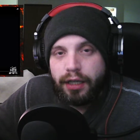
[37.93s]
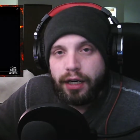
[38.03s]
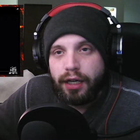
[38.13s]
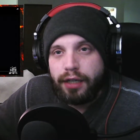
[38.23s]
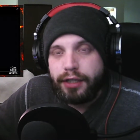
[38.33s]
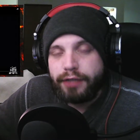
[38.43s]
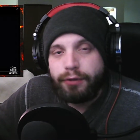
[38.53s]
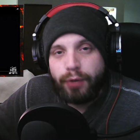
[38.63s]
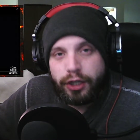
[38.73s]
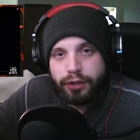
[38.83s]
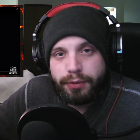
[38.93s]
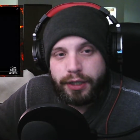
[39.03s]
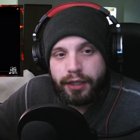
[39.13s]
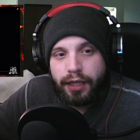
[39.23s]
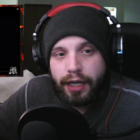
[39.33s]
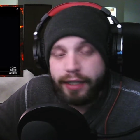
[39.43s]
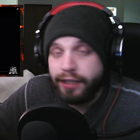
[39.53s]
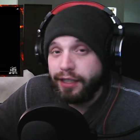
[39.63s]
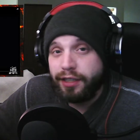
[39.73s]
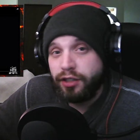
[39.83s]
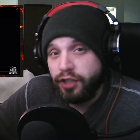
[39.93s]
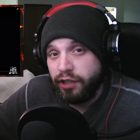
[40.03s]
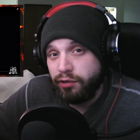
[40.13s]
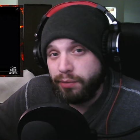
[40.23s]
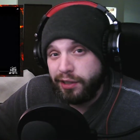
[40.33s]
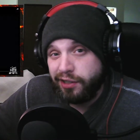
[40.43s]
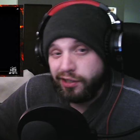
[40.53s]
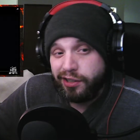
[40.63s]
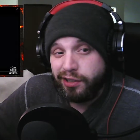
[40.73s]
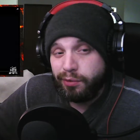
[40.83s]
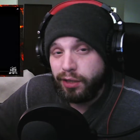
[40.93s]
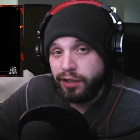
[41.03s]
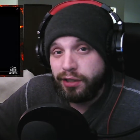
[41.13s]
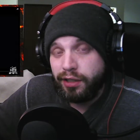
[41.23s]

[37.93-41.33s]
Thanks for watching me. I didn't think this channel would be as good as it was.